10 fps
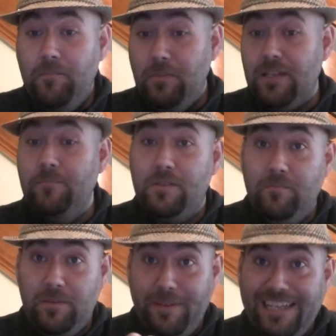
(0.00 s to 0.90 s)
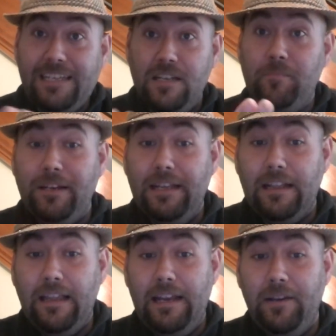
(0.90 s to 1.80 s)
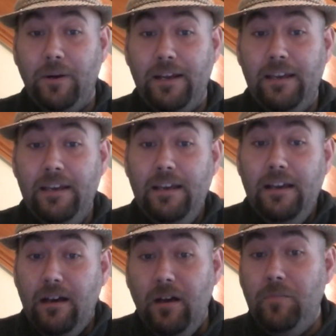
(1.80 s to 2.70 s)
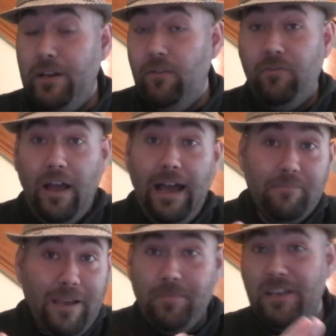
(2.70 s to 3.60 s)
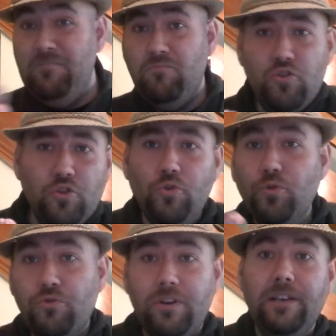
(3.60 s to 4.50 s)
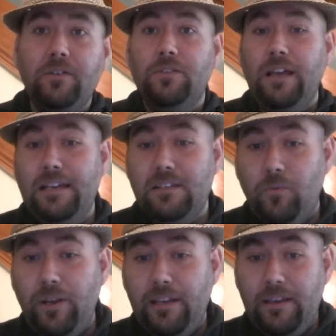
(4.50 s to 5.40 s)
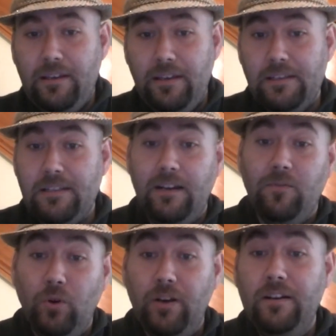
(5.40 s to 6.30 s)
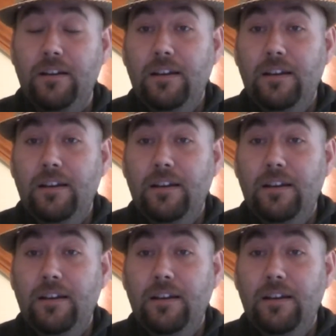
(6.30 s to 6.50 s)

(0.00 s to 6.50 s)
My symptoms have been easing up a little anyway, enough that I had maybe 2-3 good days a week instead of one.